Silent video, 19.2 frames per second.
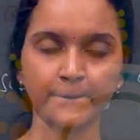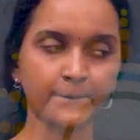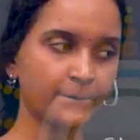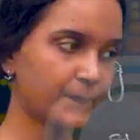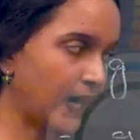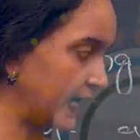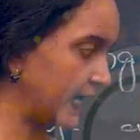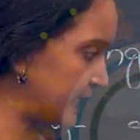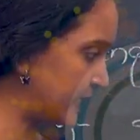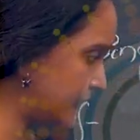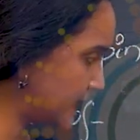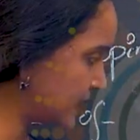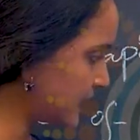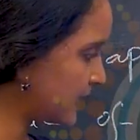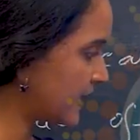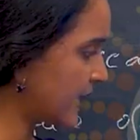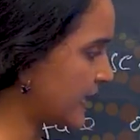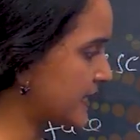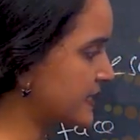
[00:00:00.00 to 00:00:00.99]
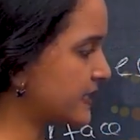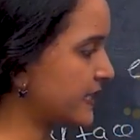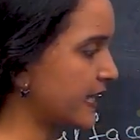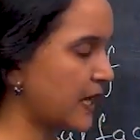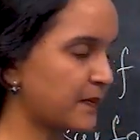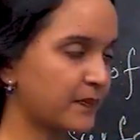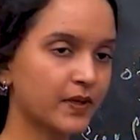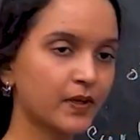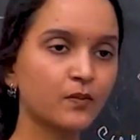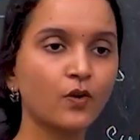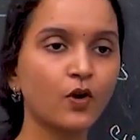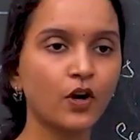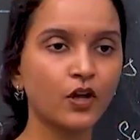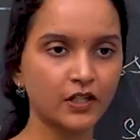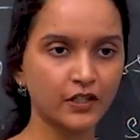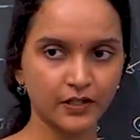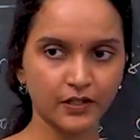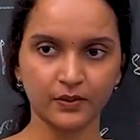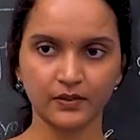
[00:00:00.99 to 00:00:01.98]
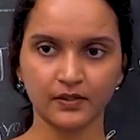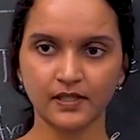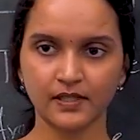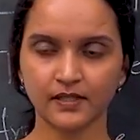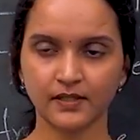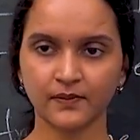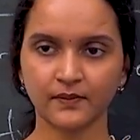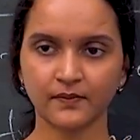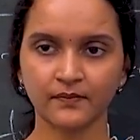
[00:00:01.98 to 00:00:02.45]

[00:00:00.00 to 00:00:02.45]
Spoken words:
by the escaping molecules.